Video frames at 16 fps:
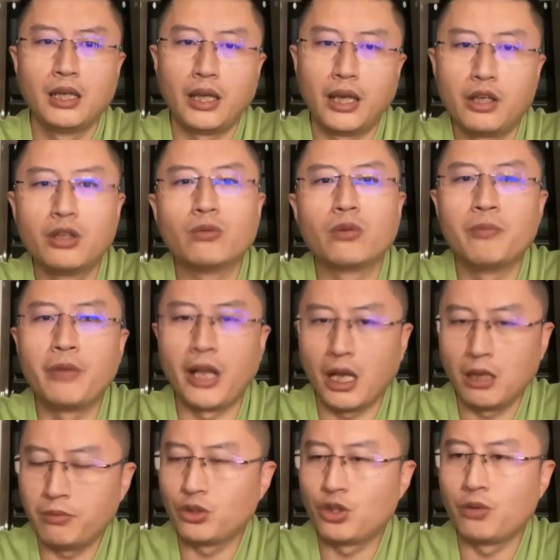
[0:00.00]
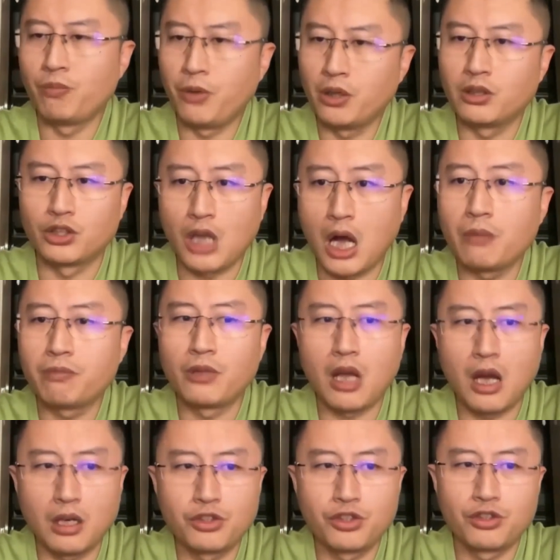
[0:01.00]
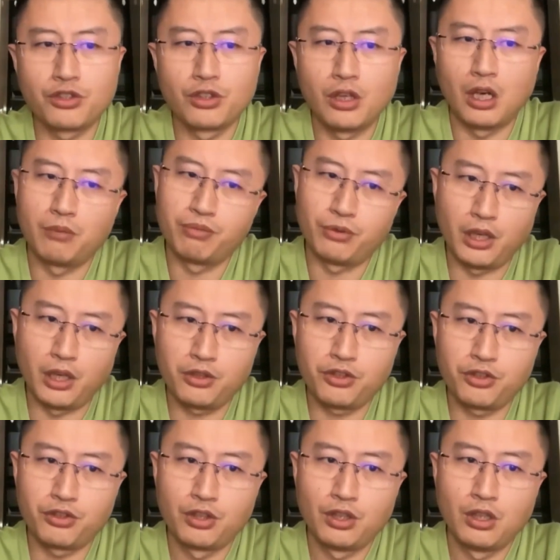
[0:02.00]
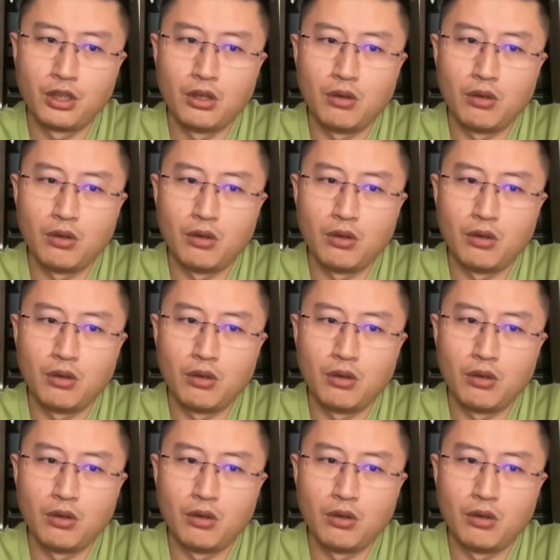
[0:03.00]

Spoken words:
and you will be able to build a top-notch bridge